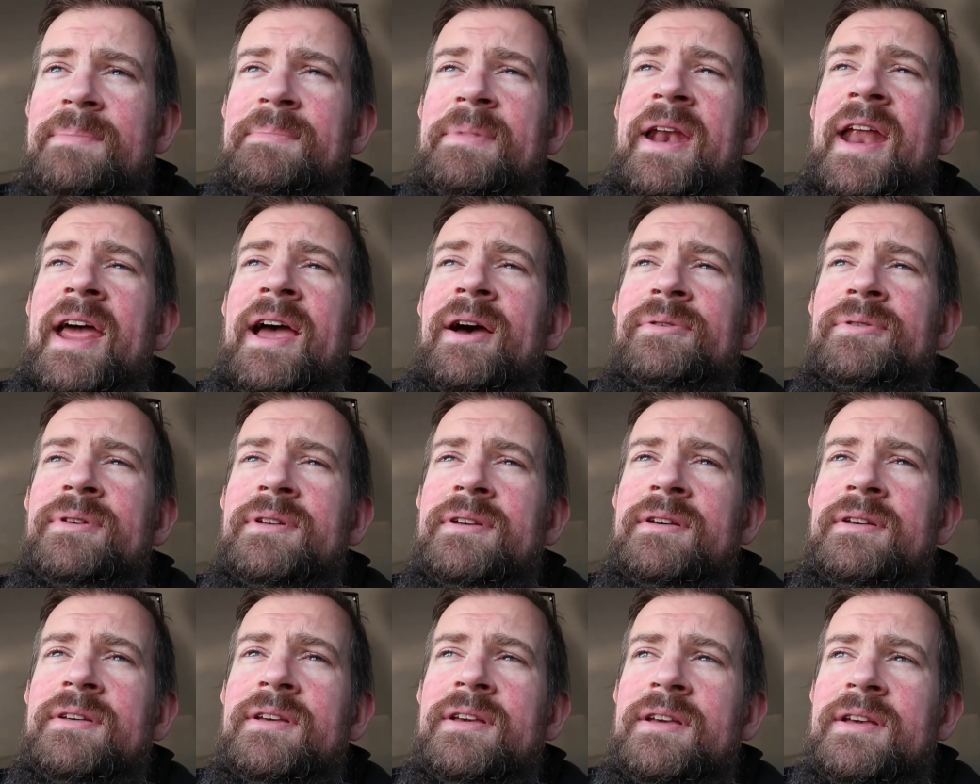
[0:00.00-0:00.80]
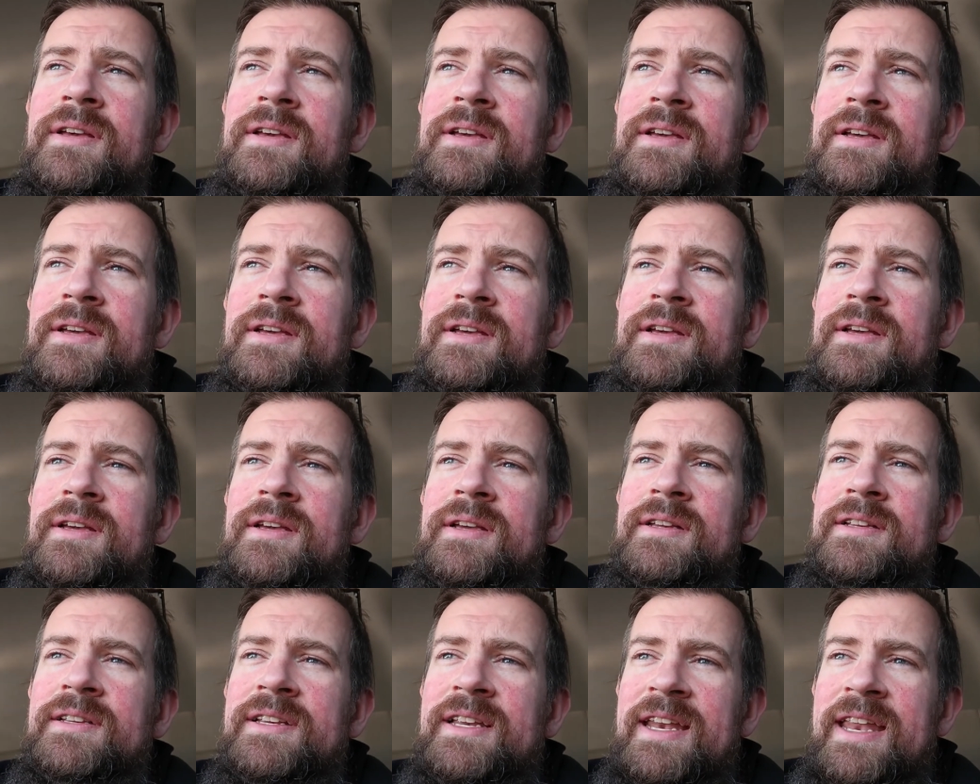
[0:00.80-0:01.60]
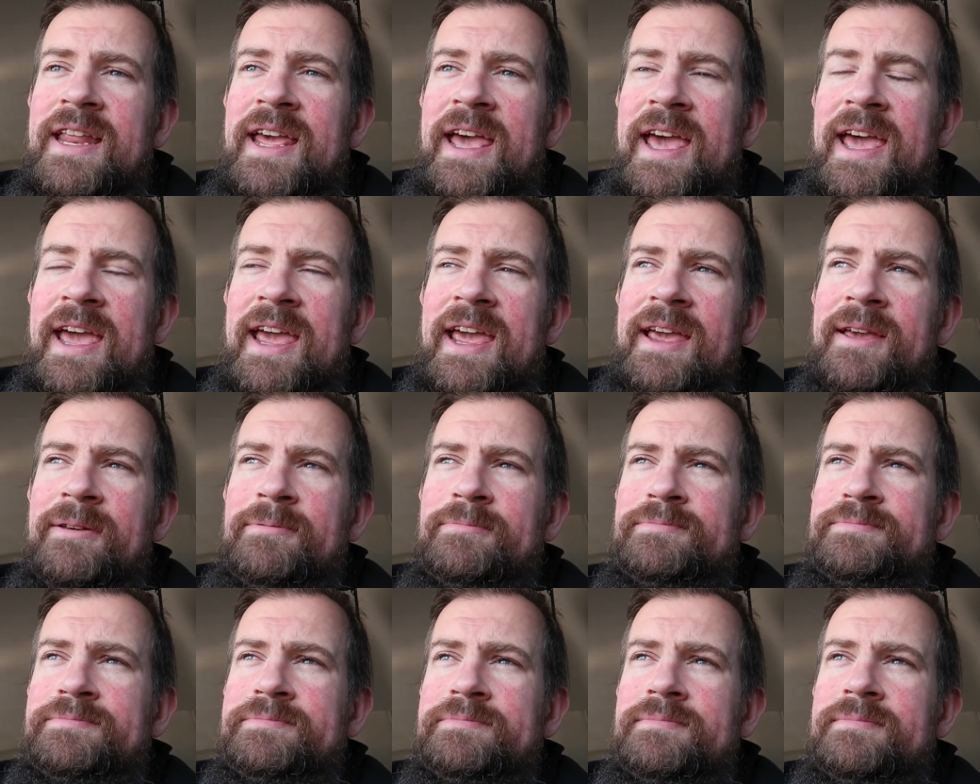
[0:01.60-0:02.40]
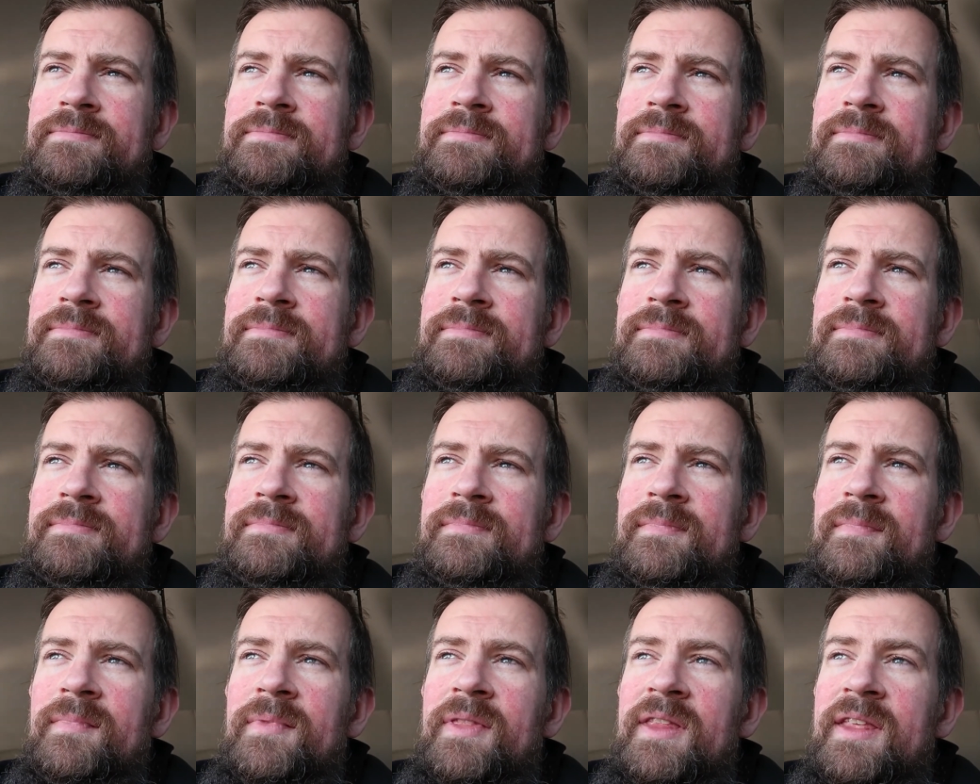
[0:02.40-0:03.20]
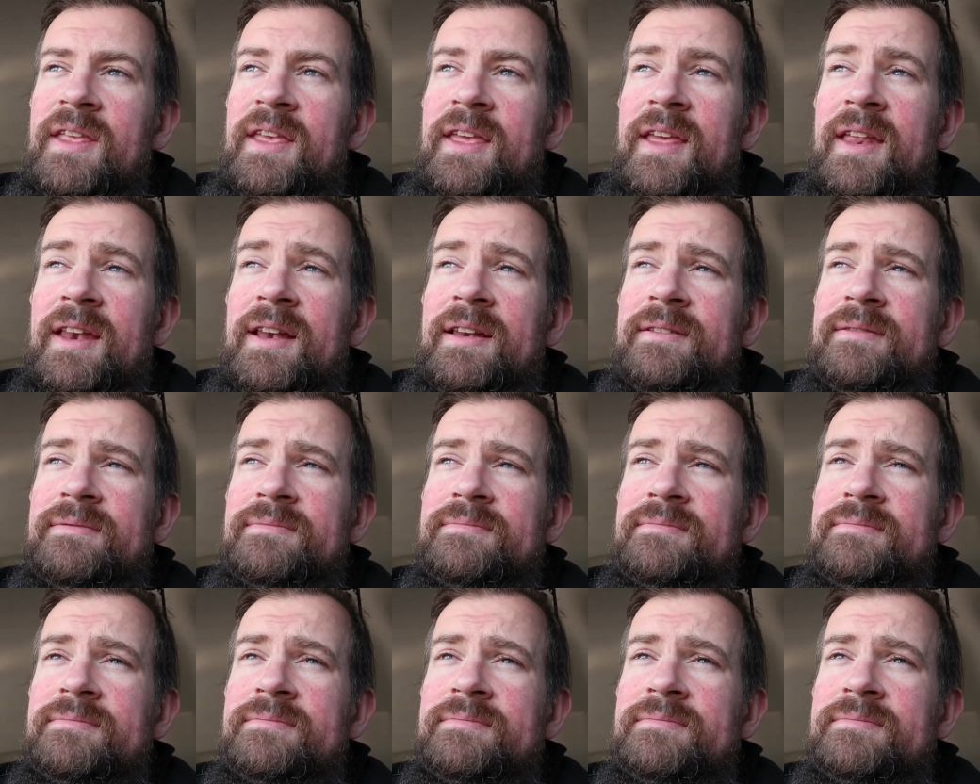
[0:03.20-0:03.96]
I've been out today. And